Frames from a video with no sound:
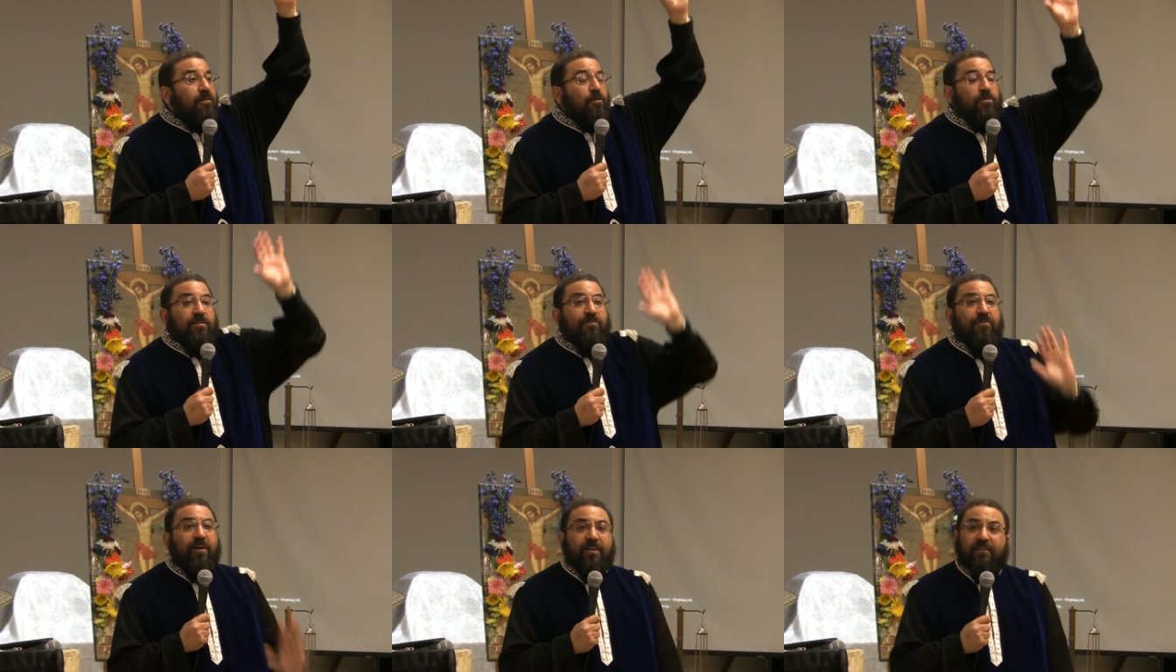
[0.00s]

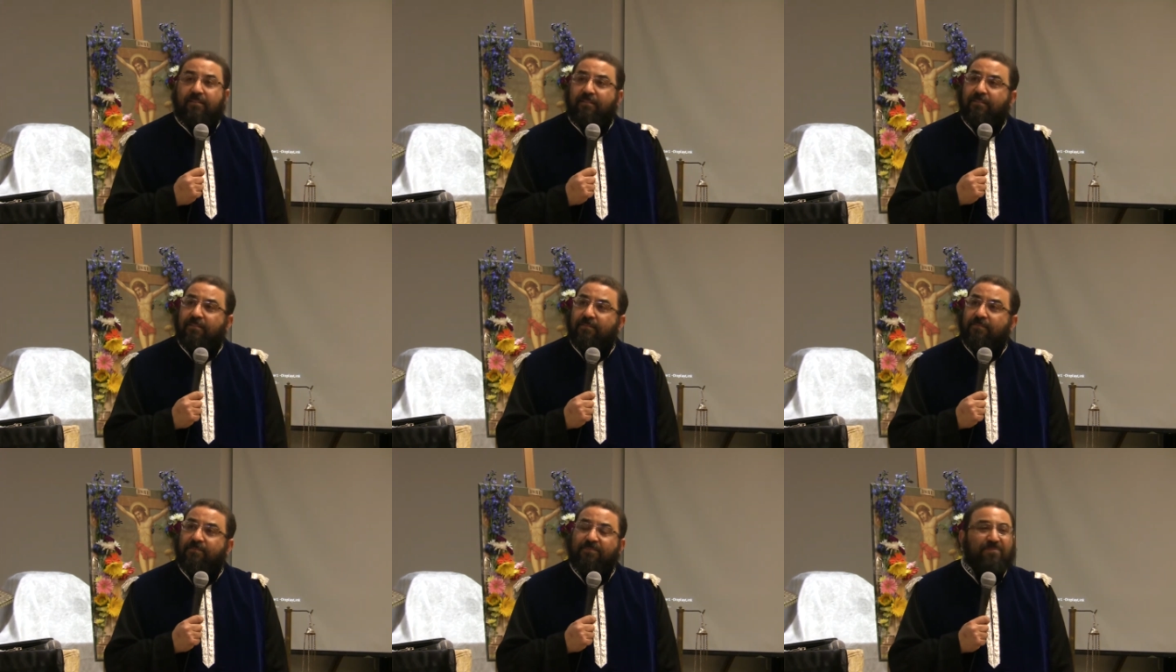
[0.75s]
crucified,
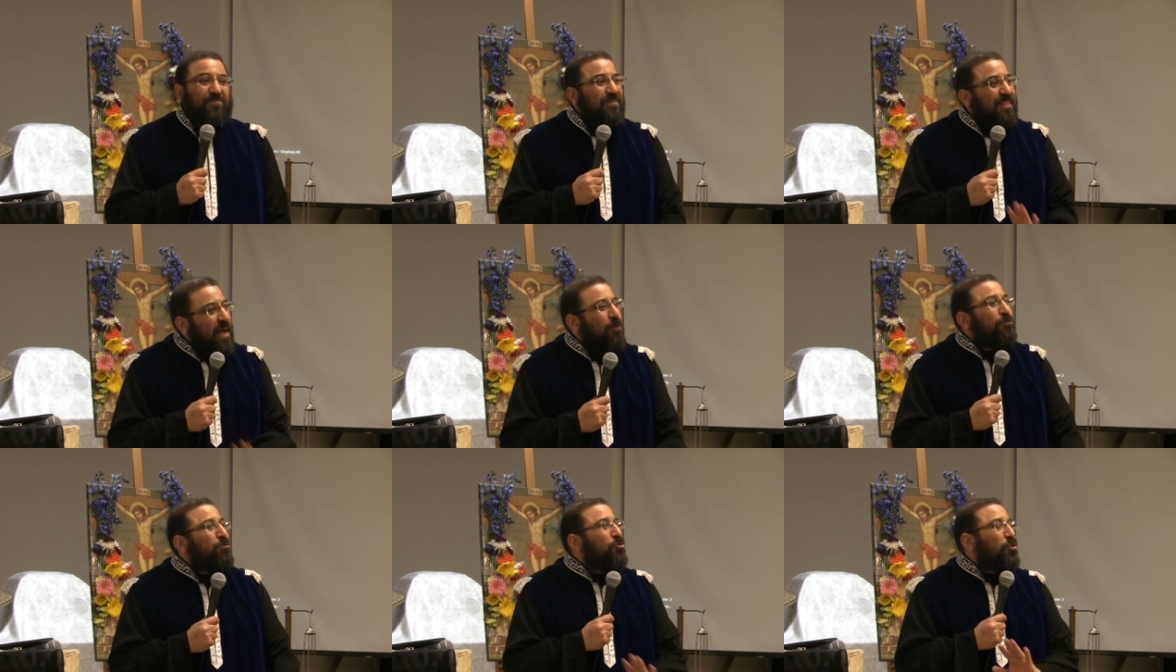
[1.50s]

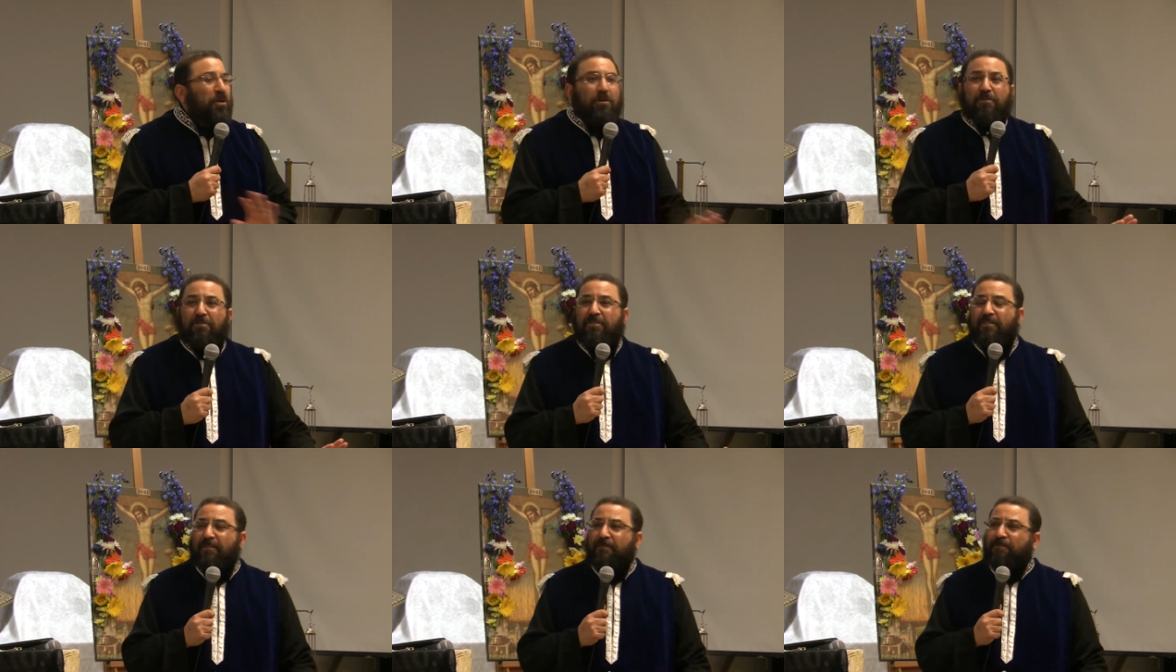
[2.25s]
down to earth.